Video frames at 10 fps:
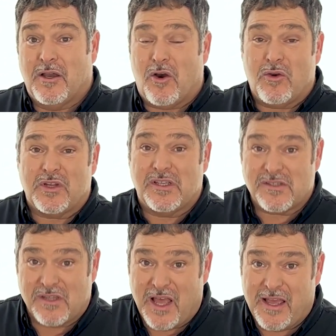on
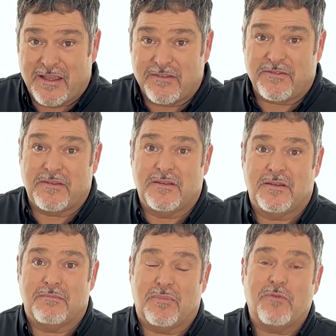his life
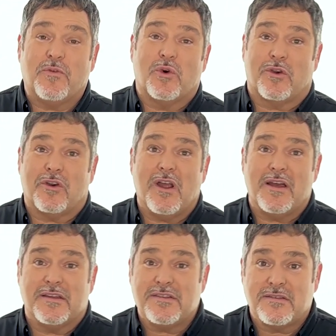before
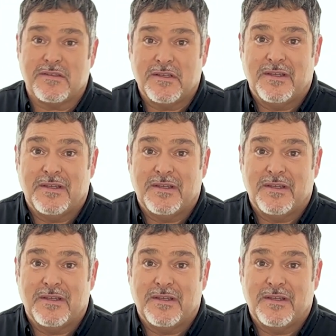Christ,